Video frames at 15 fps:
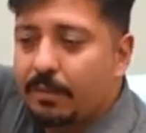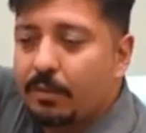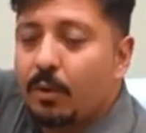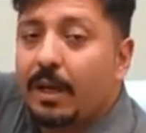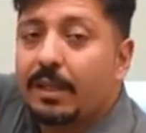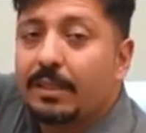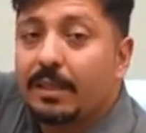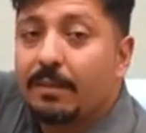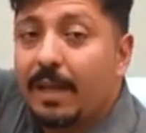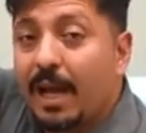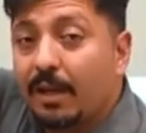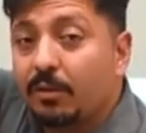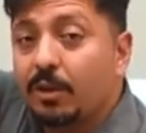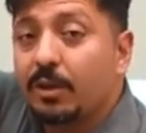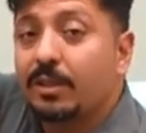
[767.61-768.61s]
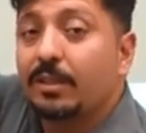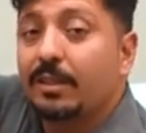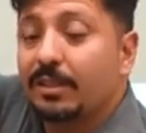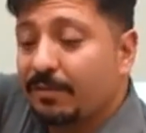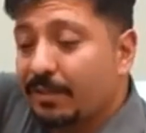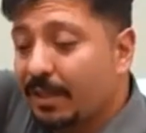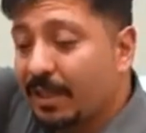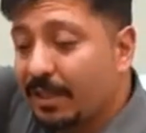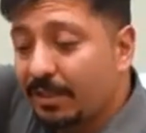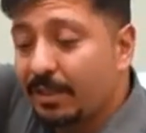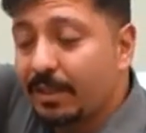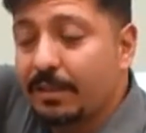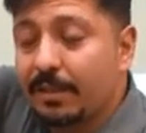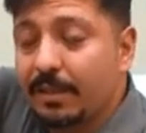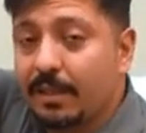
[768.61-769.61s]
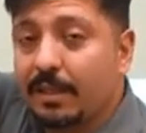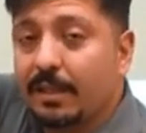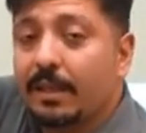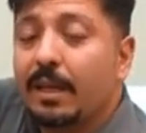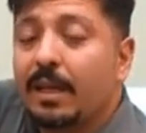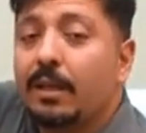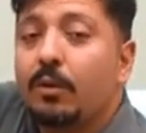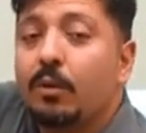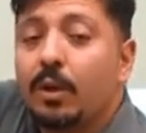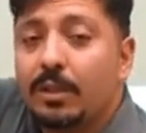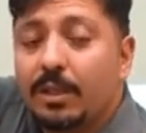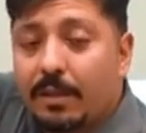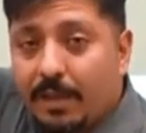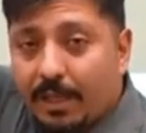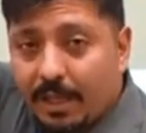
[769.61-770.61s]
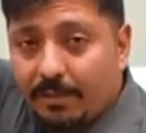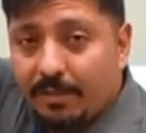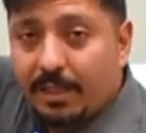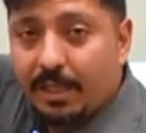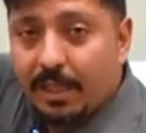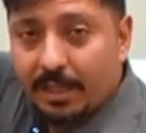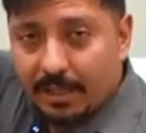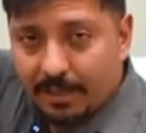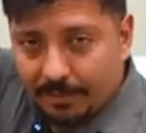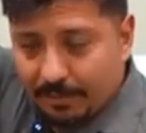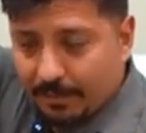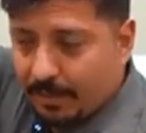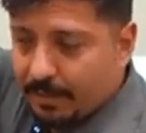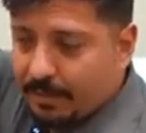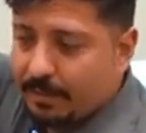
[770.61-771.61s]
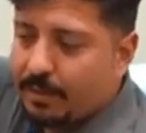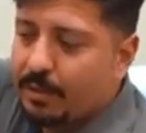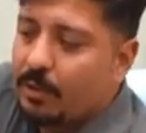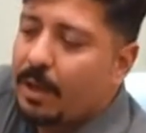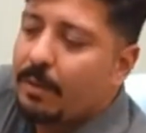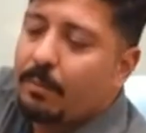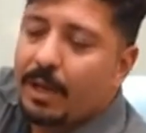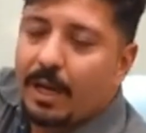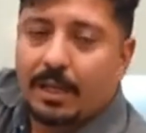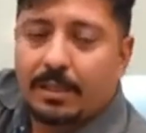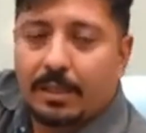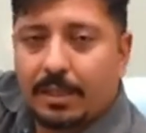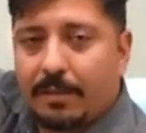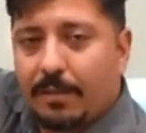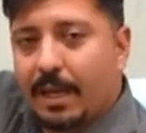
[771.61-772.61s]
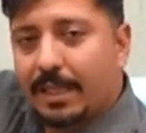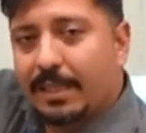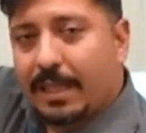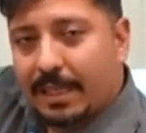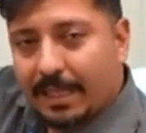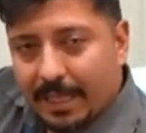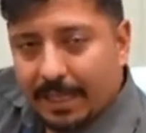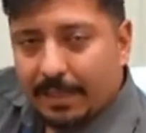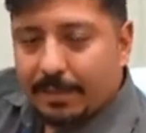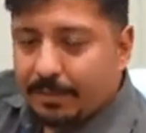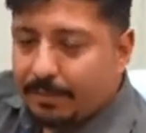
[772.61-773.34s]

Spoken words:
Once the black water is finished and the water becomes clear, you unplug the device again.